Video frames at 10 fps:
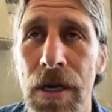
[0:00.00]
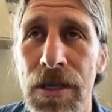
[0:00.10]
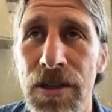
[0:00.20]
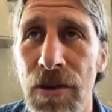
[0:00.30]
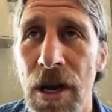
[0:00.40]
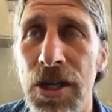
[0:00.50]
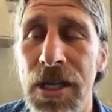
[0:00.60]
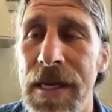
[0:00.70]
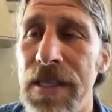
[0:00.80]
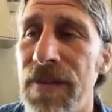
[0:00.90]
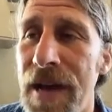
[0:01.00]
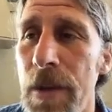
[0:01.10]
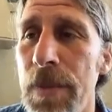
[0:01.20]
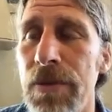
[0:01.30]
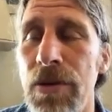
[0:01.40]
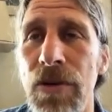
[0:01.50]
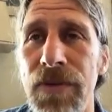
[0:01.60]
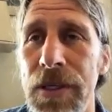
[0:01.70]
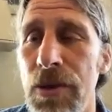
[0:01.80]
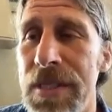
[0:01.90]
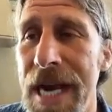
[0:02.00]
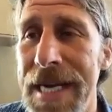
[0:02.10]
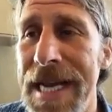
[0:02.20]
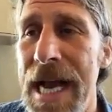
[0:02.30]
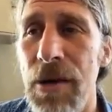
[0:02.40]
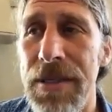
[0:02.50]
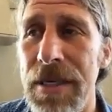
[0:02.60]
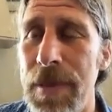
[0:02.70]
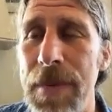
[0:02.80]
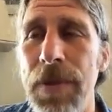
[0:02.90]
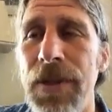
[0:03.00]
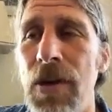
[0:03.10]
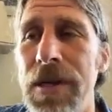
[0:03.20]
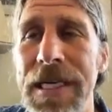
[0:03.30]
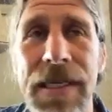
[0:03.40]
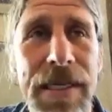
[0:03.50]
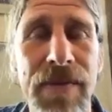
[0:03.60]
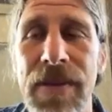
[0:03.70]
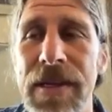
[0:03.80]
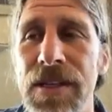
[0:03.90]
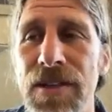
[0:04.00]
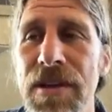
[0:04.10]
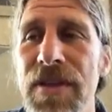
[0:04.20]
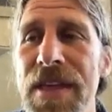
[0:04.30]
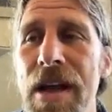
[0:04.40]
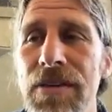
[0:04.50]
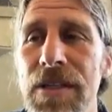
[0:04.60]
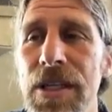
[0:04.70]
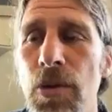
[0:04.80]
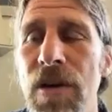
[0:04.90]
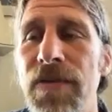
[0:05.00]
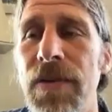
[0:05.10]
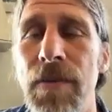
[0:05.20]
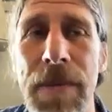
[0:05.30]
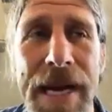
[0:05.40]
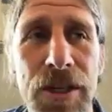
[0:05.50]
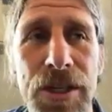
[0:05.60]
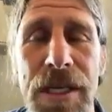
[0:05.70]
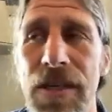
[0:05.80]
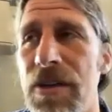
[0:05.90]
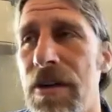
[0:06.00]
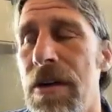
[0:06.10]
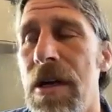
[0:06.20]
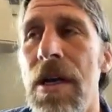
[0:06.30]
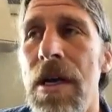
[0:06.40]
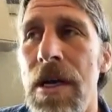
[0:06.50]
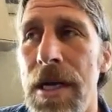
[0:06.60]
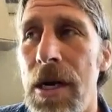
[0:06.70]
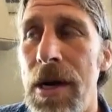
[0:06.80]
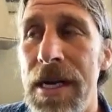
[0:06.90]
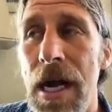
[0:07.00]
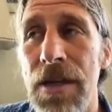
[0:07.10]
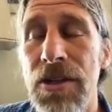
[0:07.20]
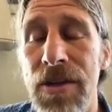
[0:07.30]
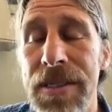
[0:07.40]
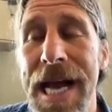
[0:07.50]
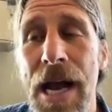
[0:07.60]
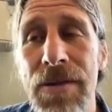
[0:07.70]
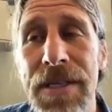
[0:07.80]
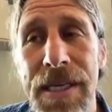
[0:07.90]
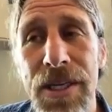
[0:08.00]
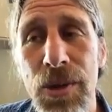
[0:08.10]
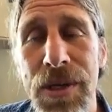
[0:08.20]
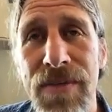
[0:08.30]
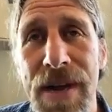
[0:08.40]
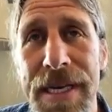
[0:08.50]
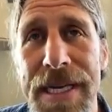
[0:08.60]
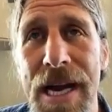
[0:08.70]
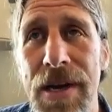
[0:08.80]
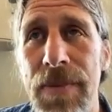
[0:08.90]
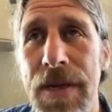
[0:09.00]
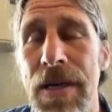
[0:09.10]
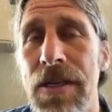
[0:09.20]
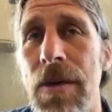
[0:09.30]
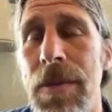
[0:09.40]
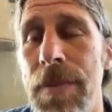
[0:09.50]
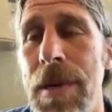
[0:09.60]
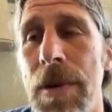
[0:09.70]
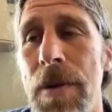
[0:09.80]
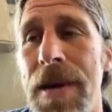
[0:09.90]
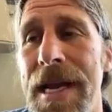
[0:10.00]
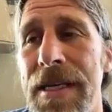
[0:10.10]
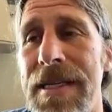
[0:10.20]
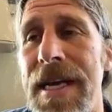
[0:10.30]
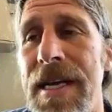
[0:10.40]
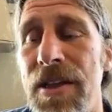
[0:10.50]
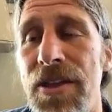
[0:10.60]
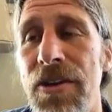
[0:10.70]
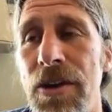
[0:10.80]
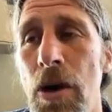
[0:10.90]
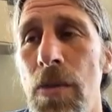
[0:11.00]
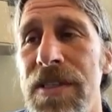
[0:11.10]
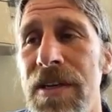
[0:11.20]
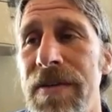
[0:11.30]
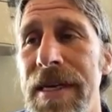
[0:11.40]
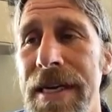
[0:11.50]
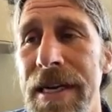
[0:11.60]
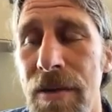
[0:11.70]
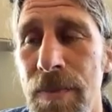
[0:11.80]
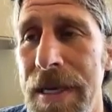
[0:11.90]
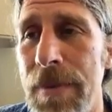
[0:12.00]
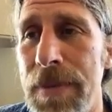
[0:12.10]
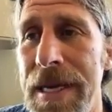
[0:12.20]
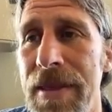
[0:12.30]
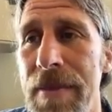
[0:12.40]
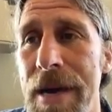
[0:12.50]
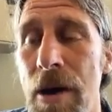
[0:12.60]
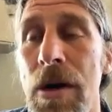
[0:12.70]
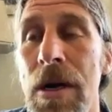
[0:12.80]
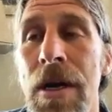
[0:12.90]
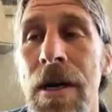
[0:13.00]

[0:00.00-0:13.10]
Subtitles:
construction that's fireproof and do tiny housing. People don't need to live in these 3,000 square foot mansions, or, and also there's a housing issue in Nevada County because so many people are buying second, third homes there and then Airbnb them out,